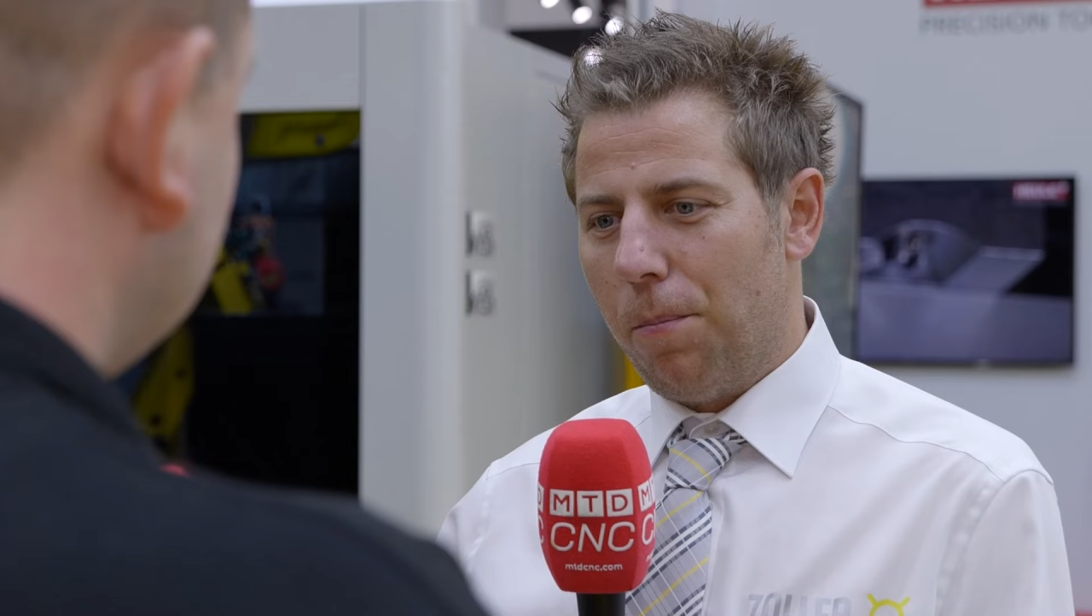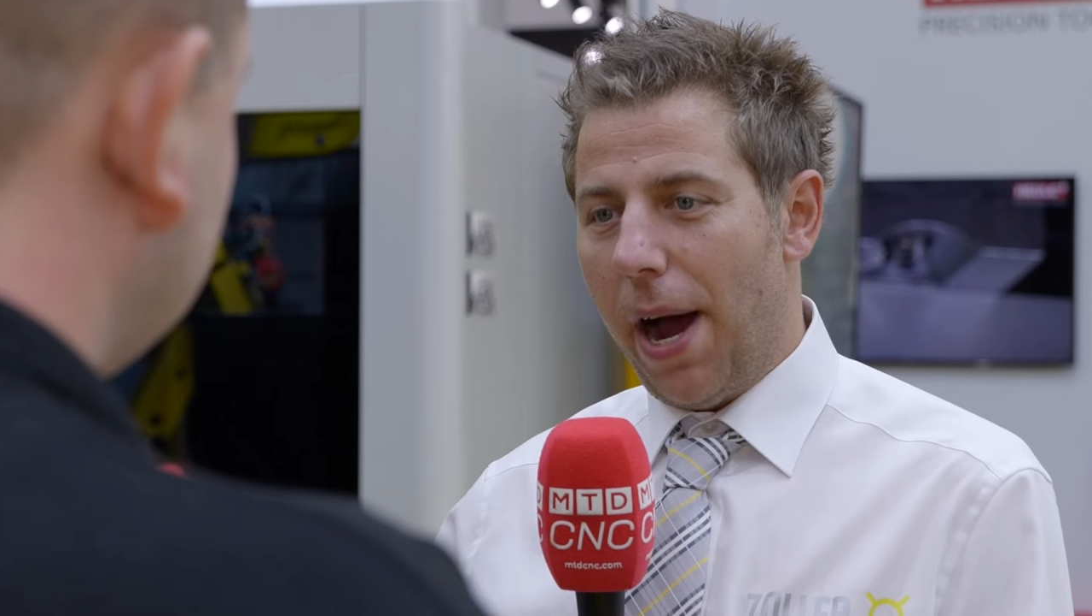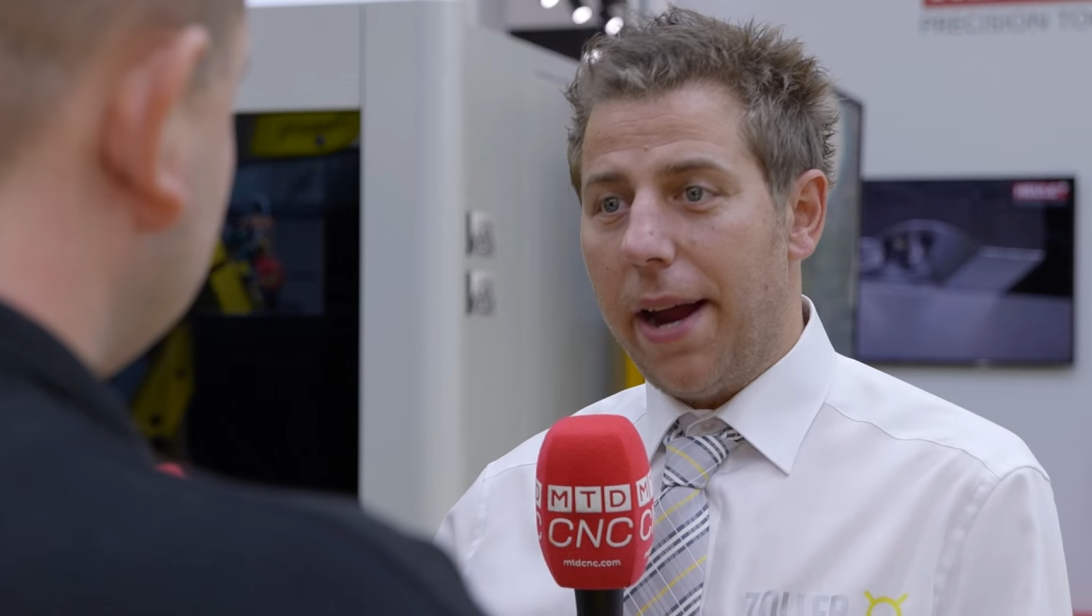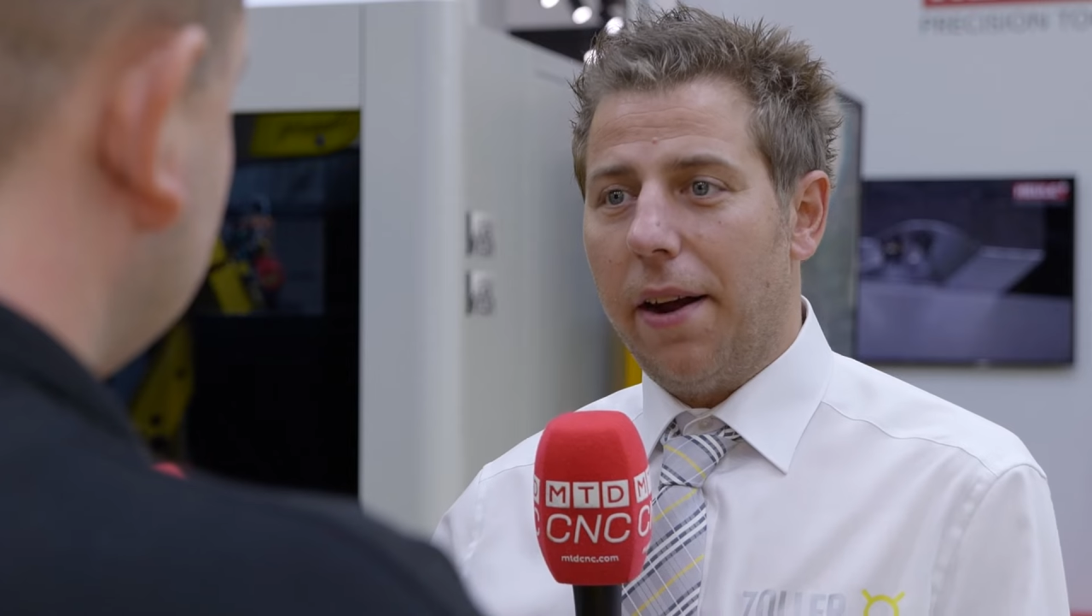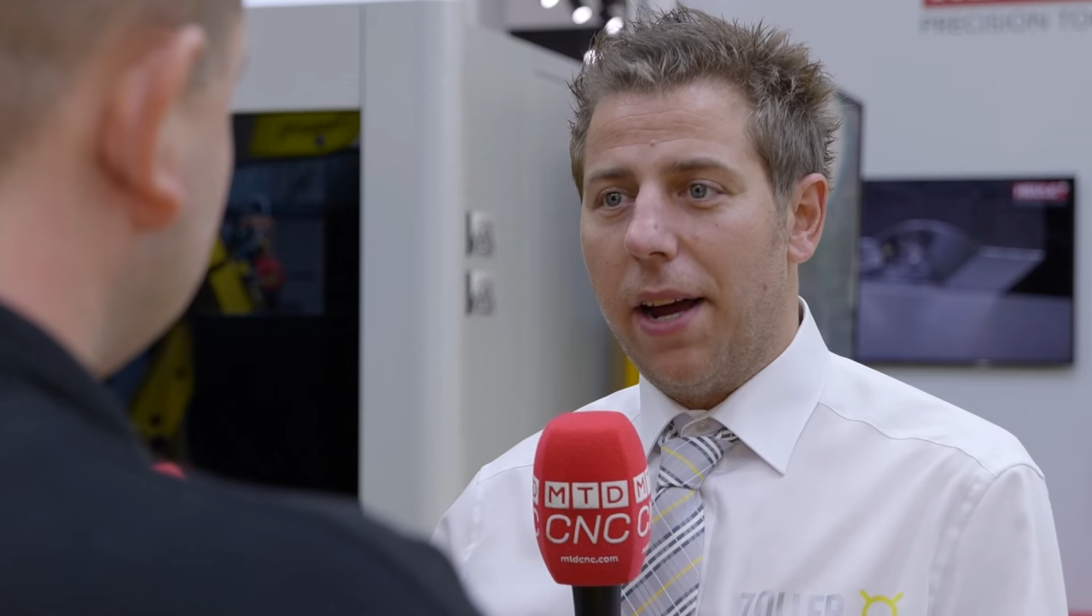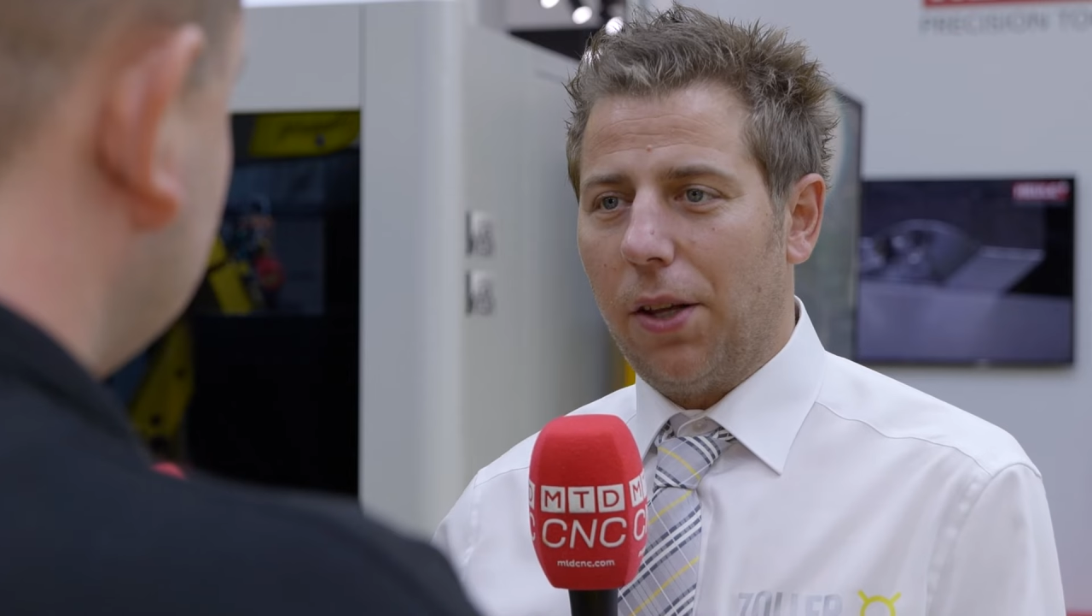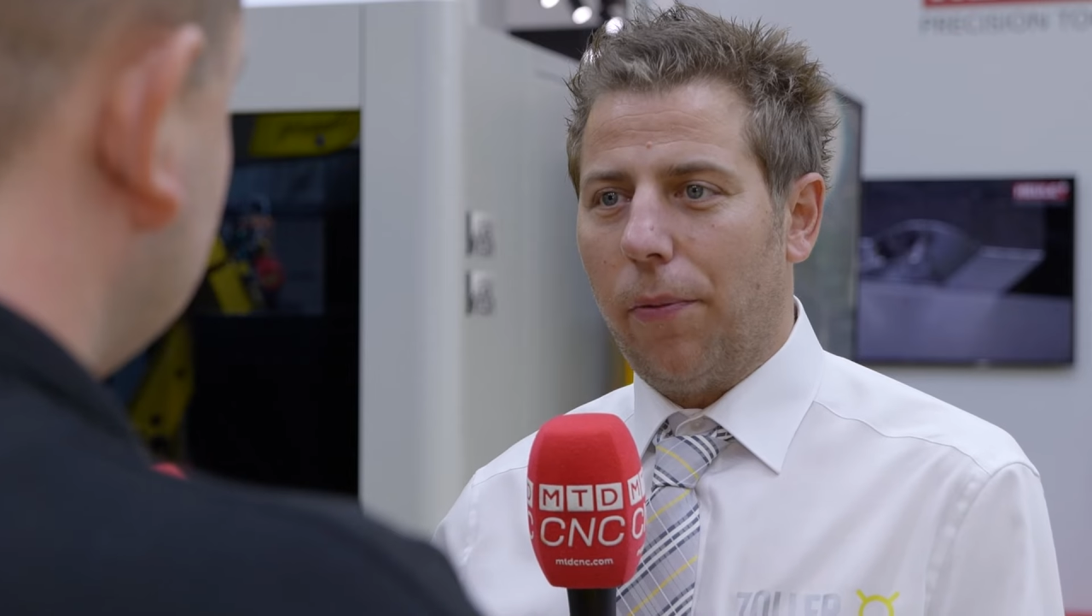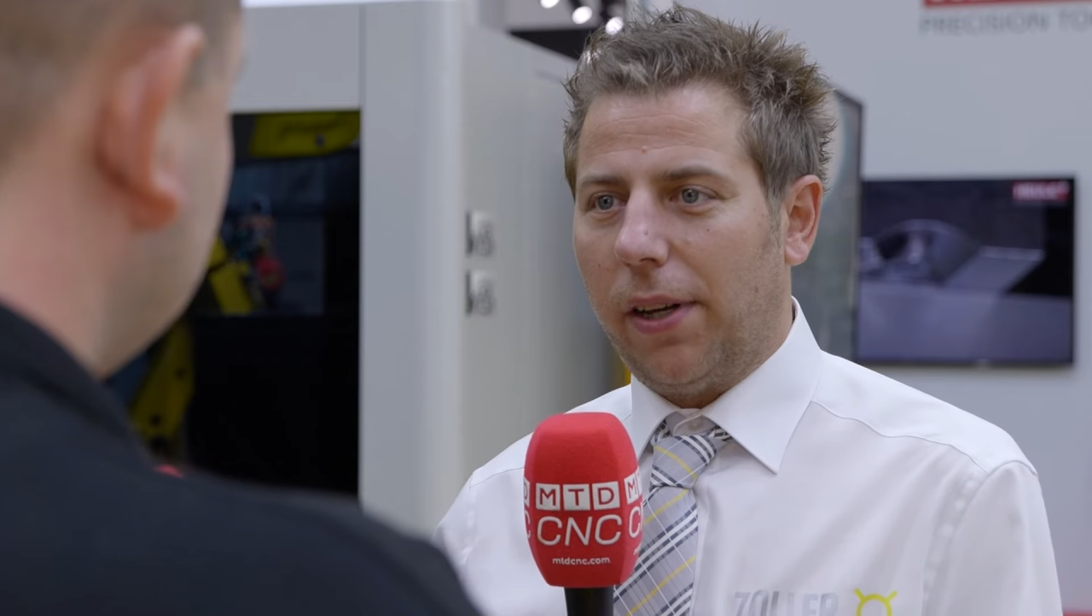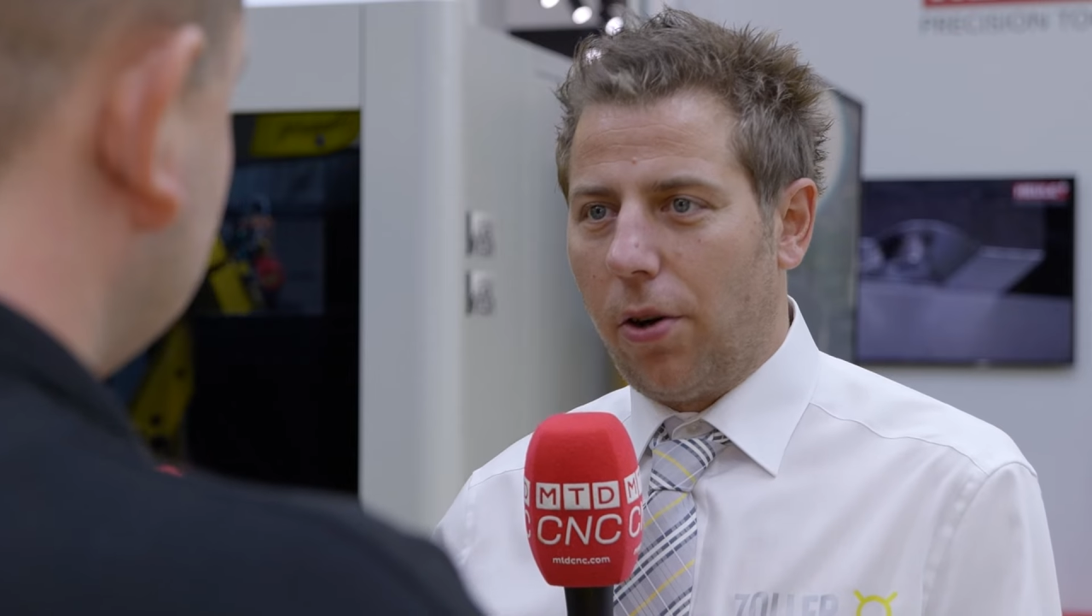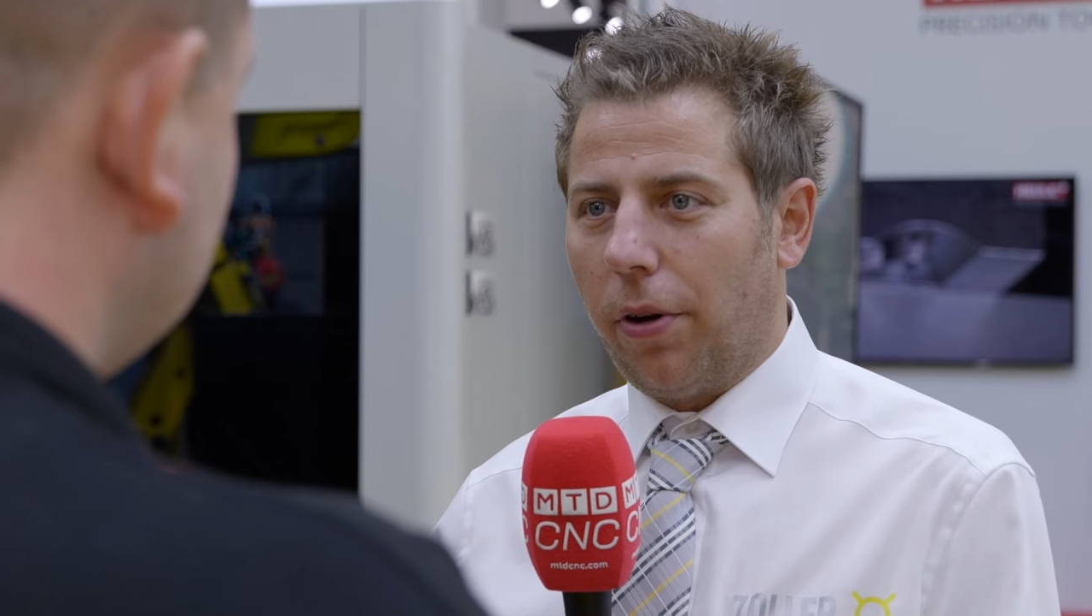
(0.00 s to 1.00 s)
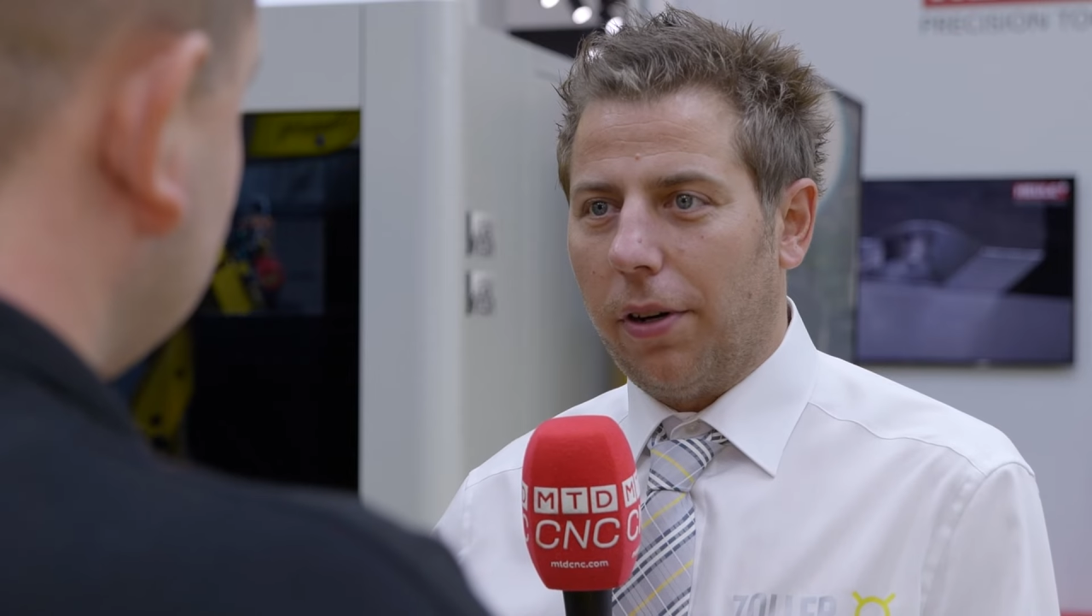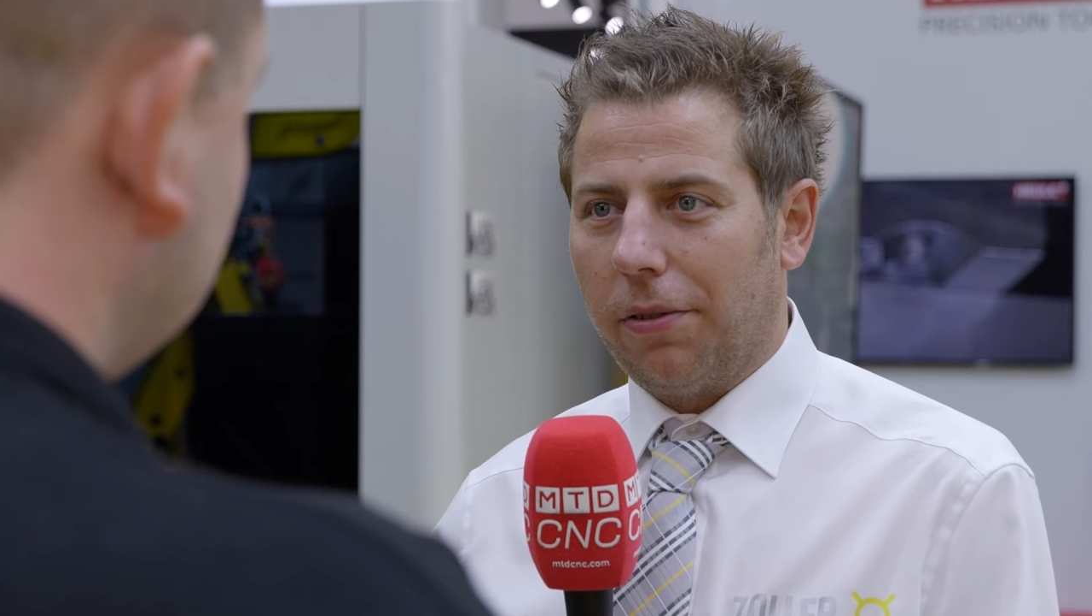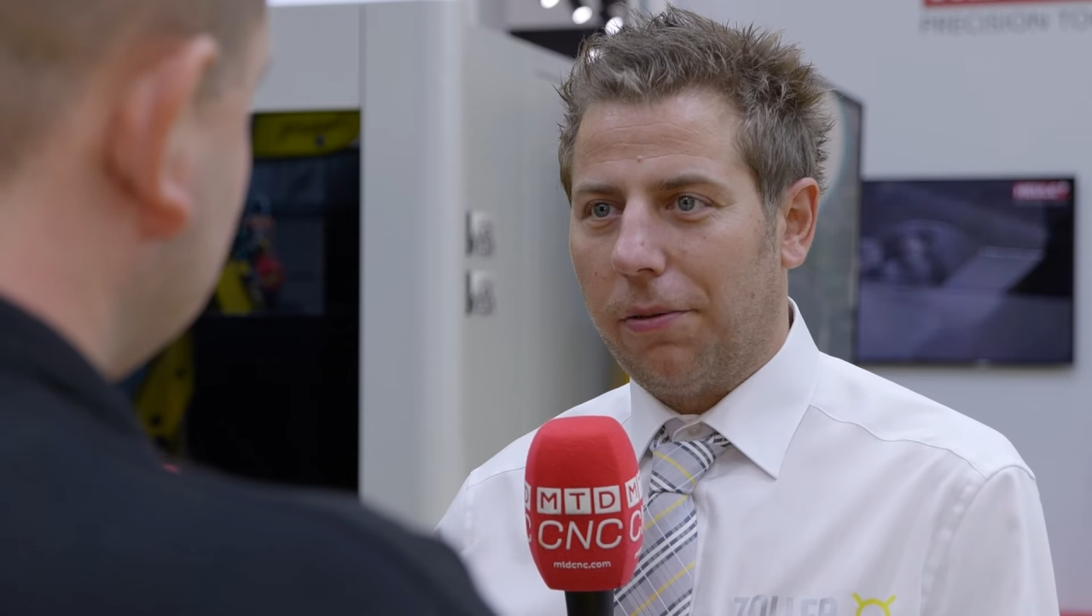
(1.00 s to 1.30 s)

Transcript: buy another Centurion.